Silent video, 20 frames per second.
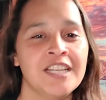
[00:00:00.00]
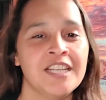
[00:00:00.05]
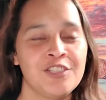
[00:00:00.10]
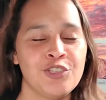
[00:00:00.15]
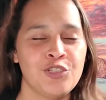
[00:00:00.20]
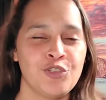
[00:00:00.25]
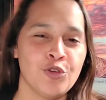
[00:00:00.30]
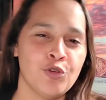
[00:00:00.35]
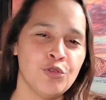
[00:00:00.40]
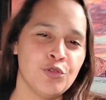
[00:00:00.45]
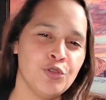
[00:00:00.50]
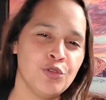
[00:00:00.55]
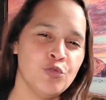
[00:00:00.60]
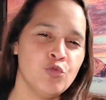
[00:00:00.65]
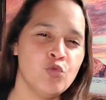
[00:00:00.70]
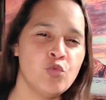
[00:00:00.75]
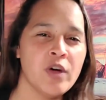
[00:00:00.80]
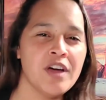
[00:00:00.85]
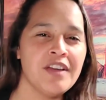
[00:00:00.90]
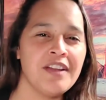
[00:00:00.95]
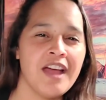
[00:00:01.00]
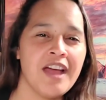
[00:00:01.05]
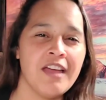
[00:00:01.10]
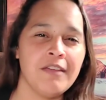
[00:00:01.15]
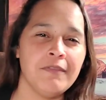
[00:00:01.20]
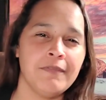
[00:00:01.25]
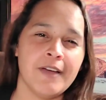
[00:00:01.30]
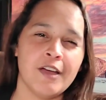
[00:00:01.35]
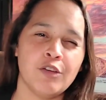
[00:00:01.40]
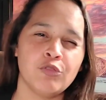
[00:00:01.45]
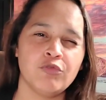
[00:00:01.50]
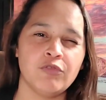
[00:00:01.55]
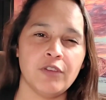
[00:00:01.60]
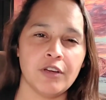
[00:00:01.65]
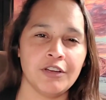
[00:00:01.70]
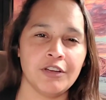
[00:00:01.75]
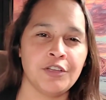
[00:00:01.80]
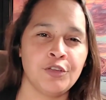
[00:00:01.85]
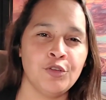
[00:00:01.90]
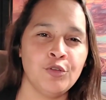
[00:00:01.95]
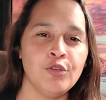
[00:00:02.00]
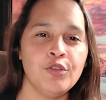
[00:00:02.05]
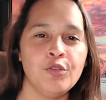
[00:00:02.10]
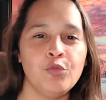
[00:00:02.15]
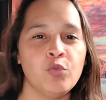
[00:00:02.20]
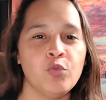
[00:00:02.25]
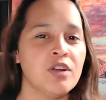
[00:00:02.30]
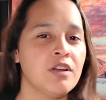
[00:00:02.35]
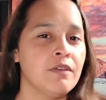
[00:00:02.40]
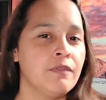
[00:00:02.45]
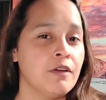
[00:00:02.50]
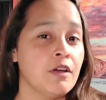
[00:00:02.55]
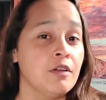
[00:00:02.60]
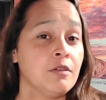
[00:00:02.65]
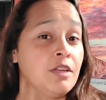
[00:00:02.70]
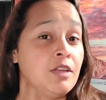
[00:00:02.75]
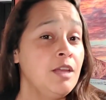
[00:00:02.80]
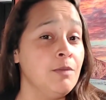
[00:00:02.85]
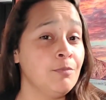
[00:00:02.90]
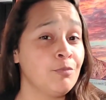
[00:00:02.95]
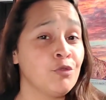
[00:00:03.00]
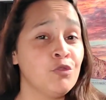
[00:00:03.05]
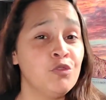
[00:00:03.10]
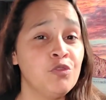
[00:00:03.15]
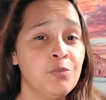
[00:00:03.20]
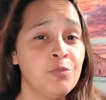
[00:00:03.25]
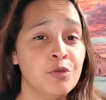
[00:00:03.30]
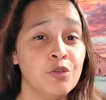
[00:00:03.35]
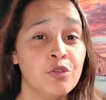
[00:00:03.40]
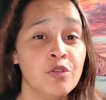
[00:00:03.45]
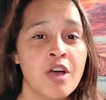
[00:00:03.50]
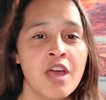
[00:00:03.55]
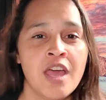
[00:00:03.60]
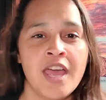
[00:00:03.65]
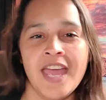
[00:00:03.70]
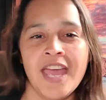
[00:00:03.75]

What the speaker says: to show you what I found very good, what I found improvable,